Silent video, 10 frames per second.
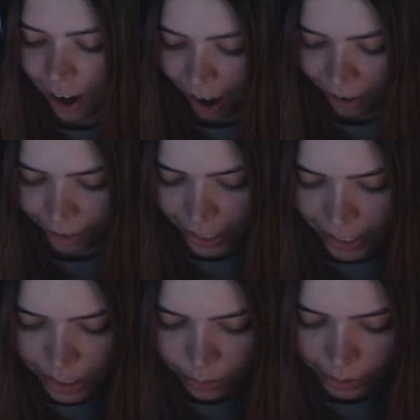
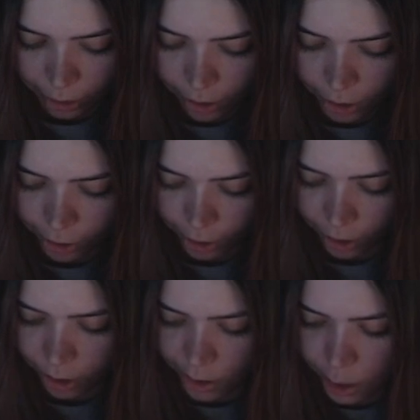office with all the
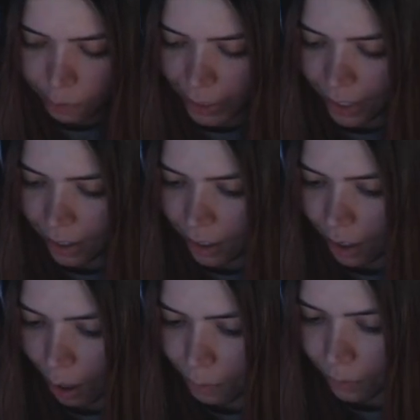girls, but
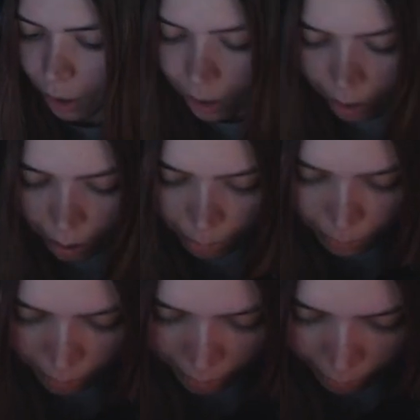
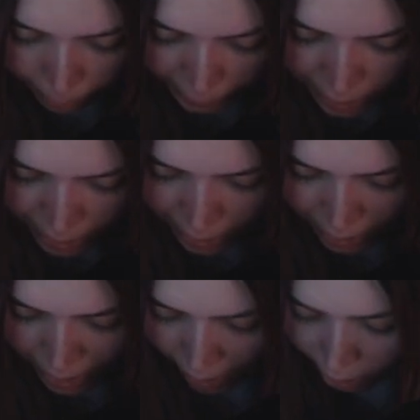this is the
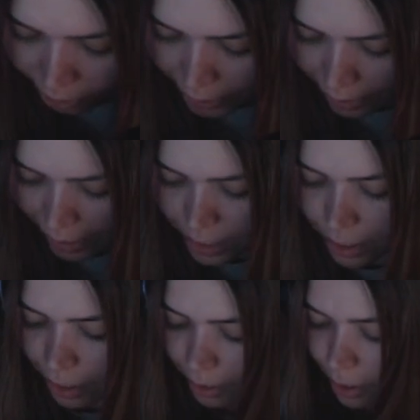selfie that I
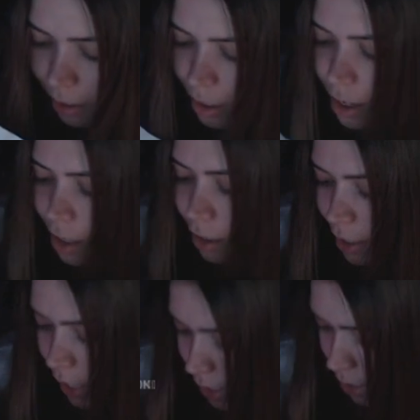took.
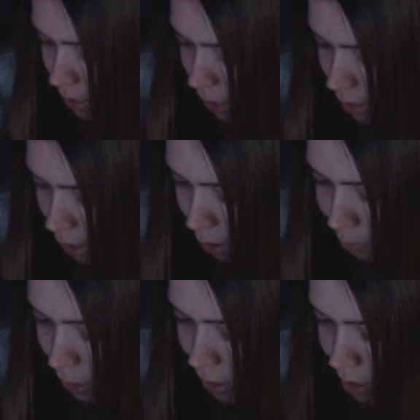You can't see
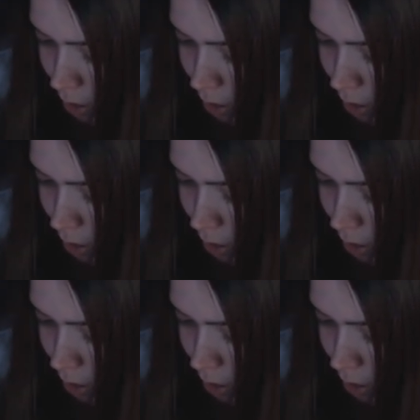them because they're